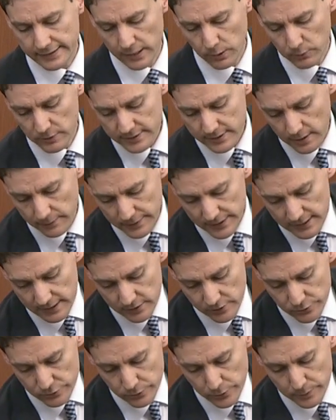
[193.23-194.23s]
will tell me that
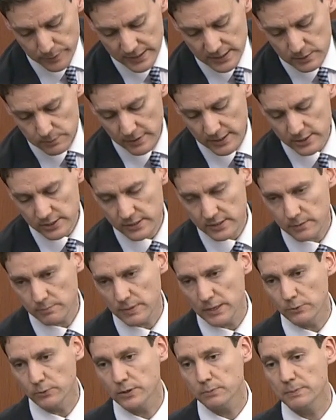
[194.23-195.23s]
there's room in his budget to
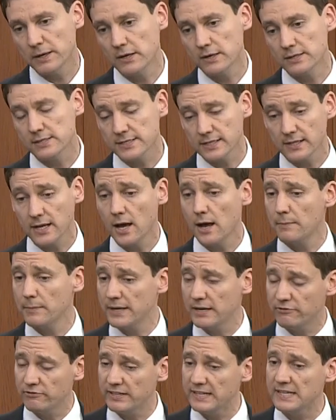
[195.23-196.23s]
meet with parents to come,
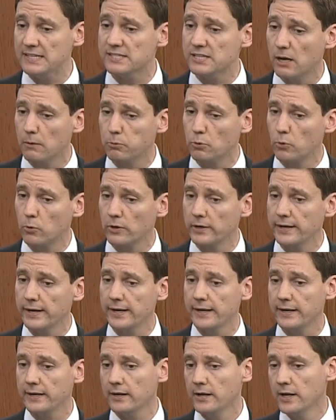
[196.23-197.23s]
and if he needs help
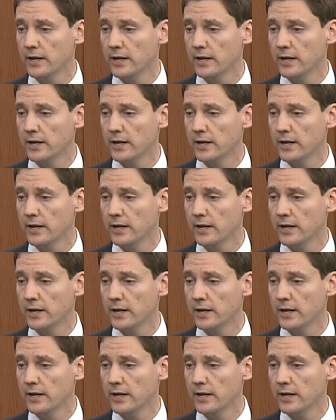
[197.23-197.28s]
coordinating,